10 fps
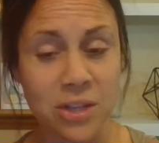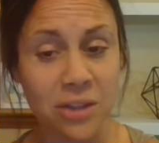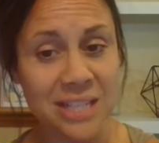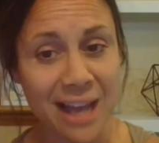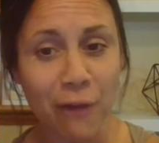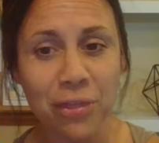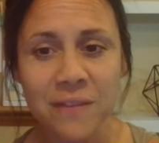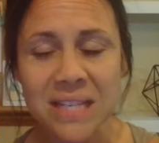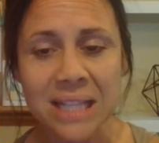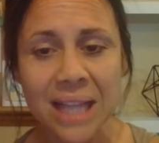to the south of
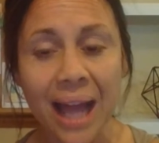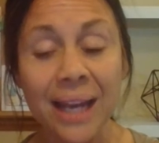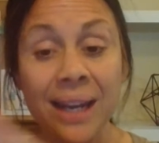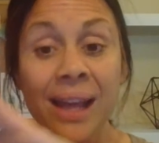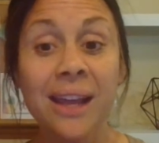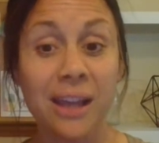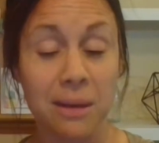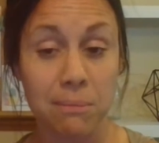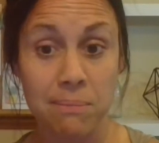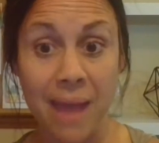this line
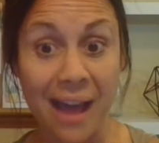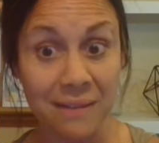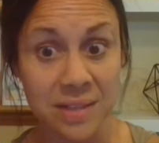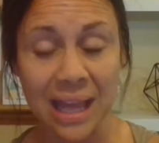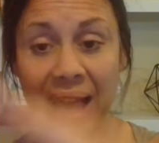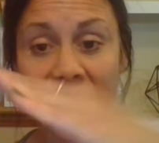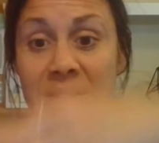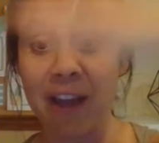can have slaves.